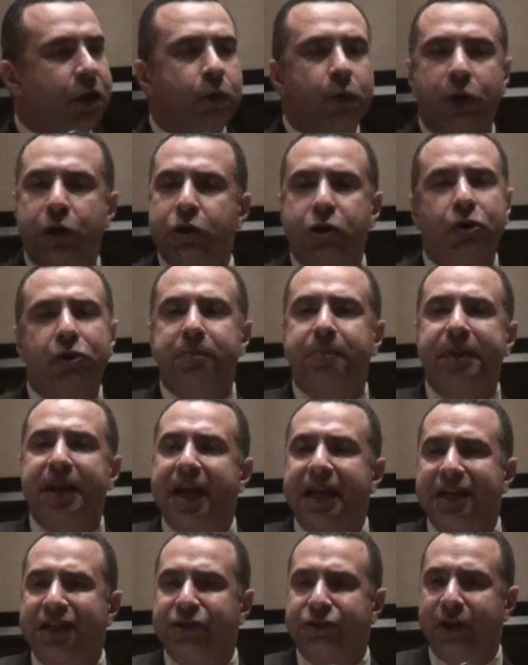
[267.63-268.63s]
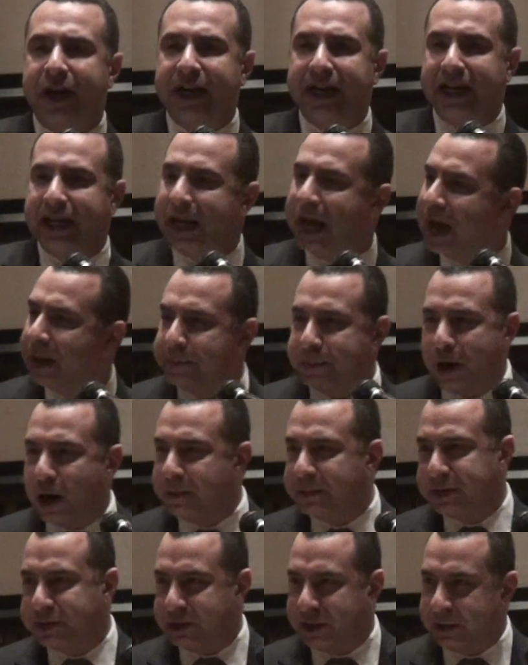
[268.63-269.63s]
will not be an Israeli, I
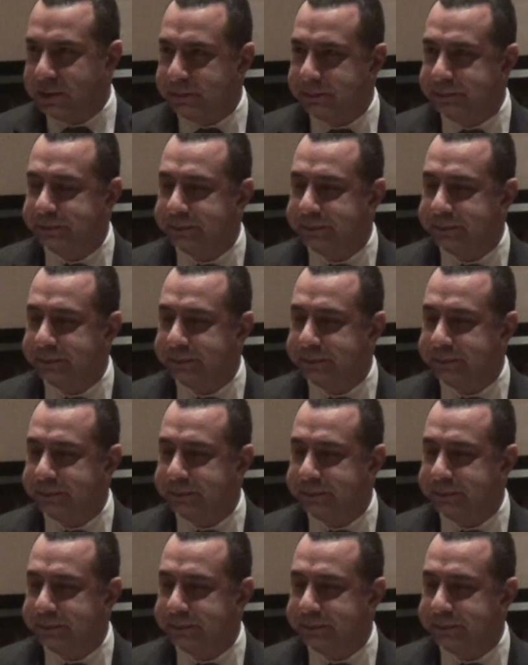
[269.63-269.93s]
promise you.